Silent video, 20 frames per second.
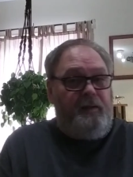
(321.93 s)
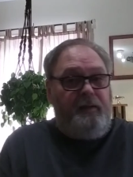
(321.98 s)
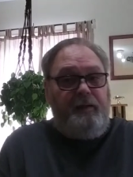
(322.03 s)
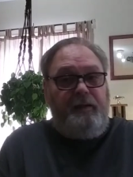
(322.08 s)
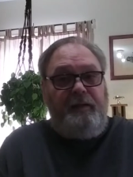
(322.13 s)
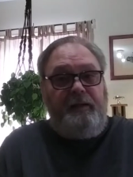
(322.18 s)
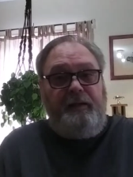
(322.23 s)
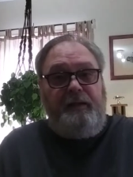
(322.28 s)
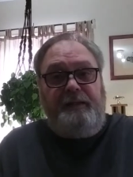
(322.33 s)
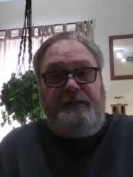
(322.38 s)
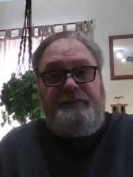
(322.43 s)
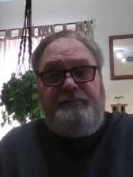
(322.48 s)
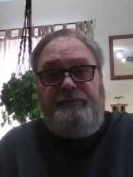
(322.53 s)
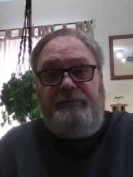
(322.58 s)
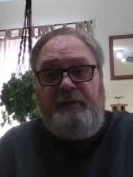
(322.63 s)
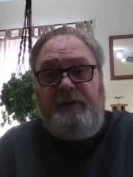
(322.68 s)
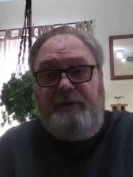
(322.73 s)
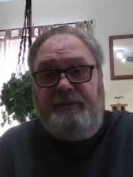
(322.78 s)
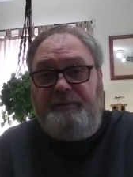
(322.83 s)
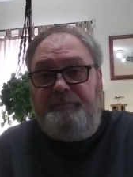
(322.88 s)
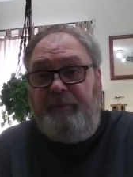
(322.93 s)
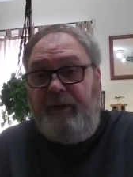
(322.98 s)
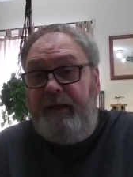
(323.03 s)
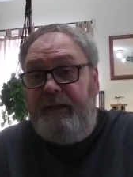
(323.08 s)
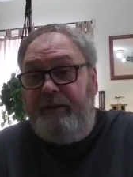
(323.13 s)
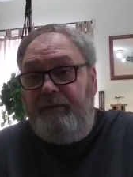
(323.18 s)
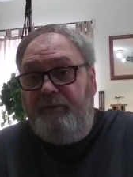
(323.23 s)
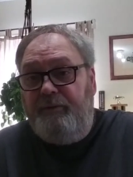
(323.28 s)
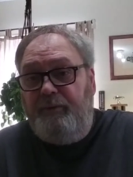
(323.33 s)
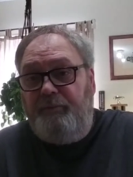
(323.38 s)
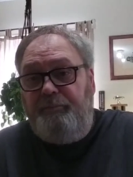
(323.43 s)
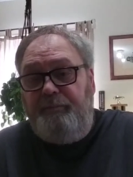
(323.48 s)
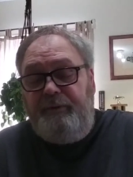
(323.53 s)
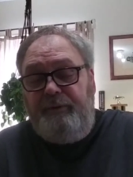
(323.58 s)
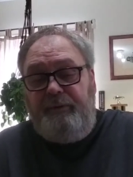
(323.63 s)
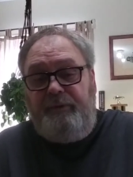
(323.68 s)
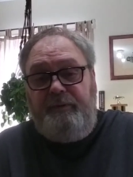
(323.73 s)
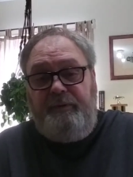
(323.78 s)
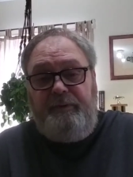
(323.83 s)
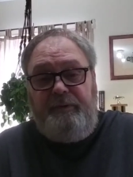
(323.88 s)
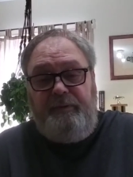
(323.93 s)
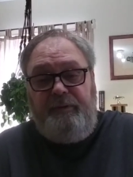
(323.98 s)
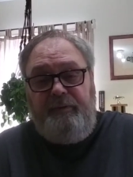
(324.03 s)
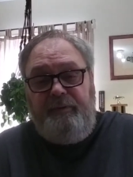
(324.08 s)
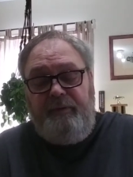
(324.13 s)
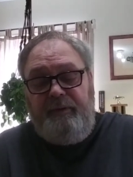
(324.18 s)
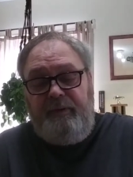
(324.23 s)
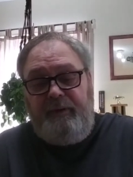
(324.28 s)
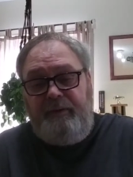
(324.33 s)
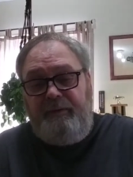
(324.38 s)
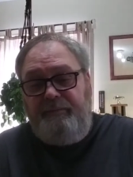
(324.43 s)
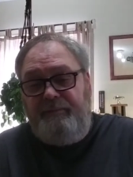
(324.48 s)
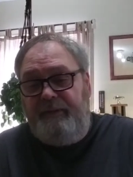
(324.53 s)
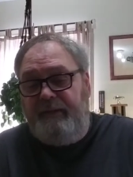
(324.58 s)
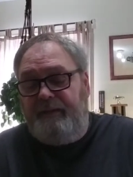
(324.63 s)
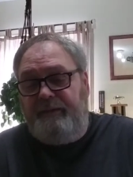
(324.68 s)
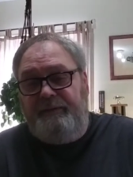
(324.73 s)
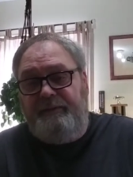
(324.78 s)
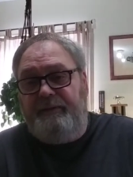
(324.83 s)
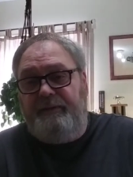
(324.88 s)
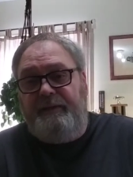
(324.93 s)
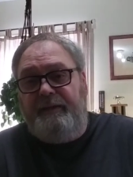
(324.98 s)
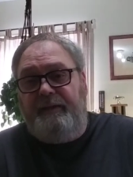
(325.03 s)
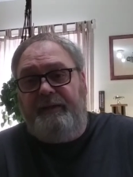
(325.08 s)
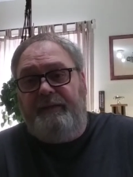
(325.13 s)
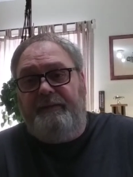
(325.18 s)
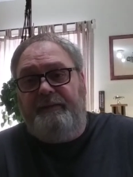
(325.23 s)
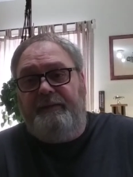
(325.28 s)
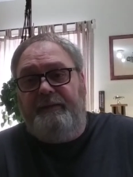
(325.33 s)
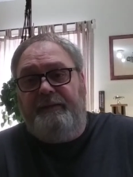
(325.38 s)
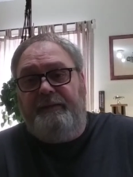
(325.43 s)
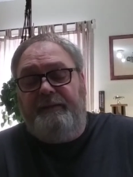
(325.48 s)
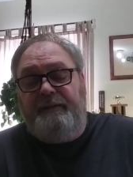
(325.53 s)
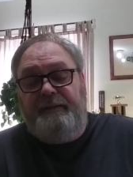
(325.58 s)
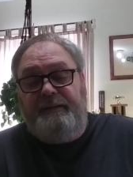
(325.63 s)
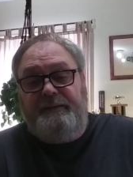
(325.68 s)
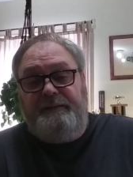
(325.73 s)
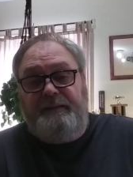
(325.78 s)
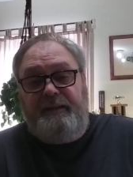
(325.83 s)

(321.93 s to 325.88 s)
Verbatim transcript: Uh, as far as my group build, I've not done anything, guys.